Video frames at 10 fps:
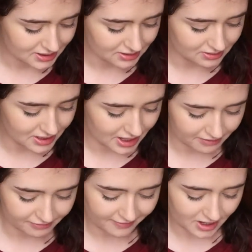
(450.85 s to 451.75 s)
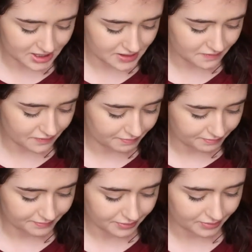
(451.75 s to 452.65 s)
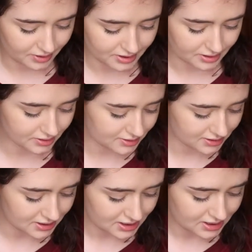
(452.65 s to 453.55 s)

so you get 5 products,